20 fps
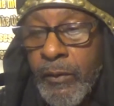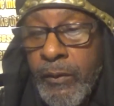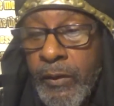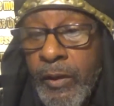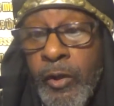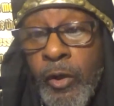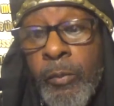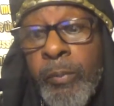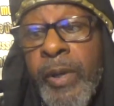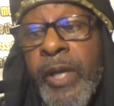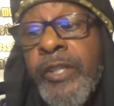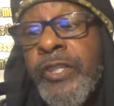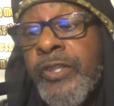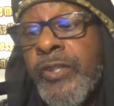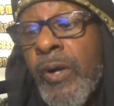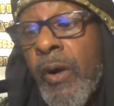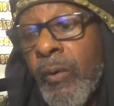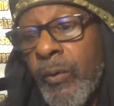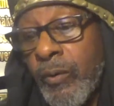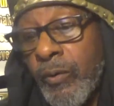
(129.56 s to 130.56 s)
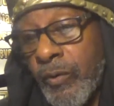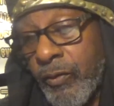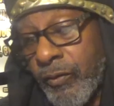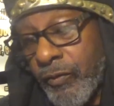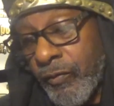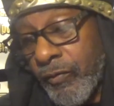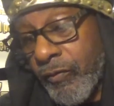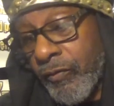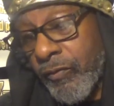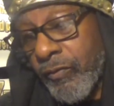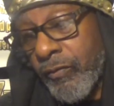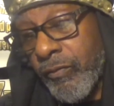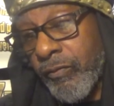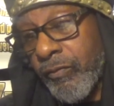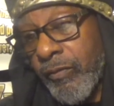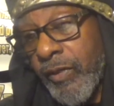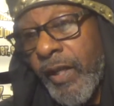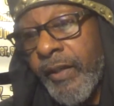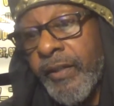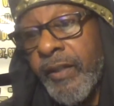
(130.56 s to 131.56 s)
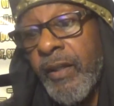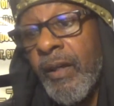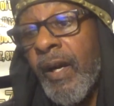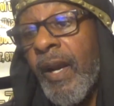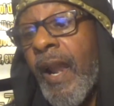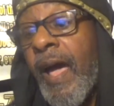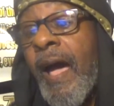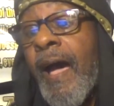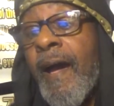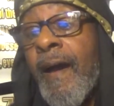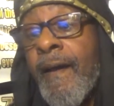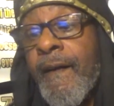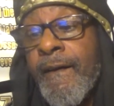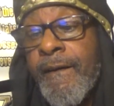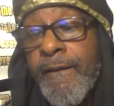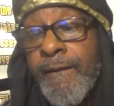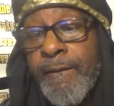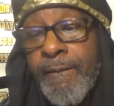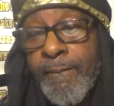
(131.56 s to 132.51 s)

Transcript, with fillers: He gonna make sure that they're alive